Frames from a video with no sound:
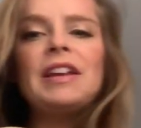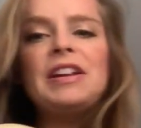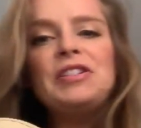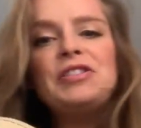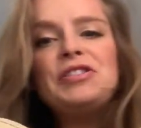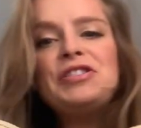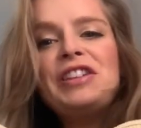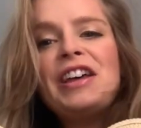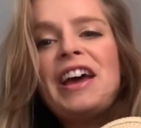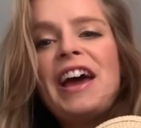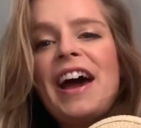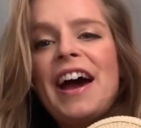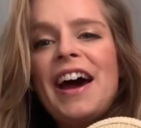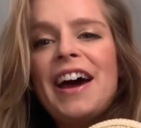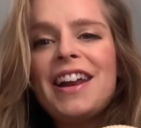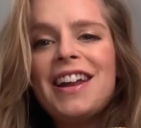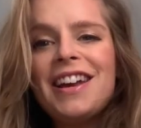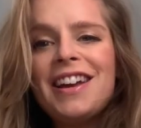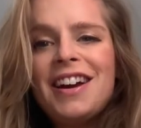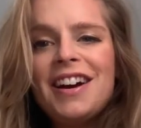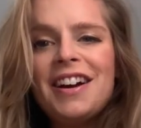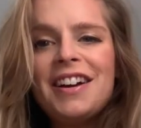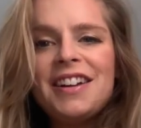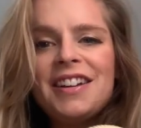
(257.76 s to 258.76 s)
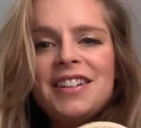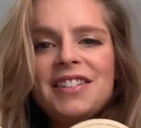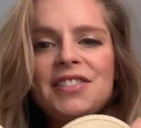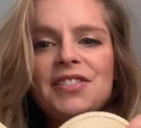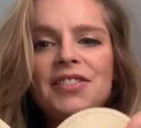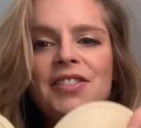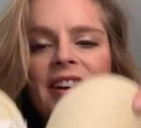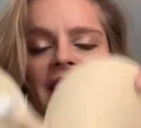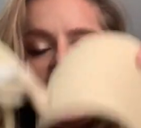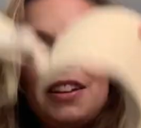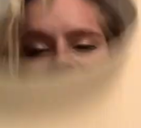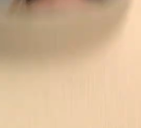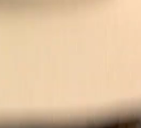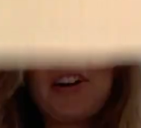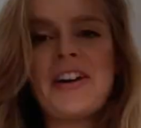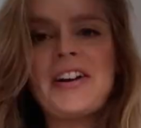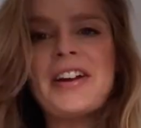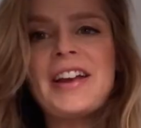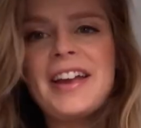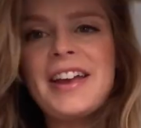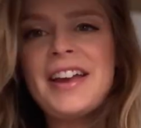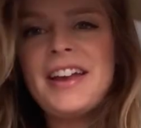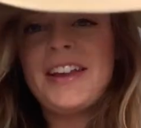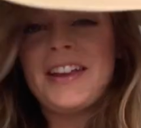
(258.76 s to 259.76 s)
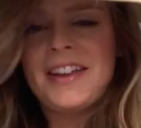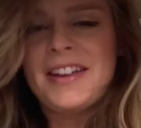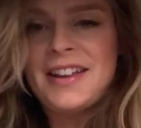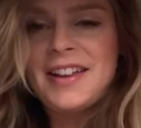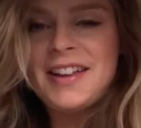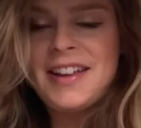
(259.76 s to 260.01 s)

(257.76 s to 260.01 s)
Here's the hat I got yesterday at Target.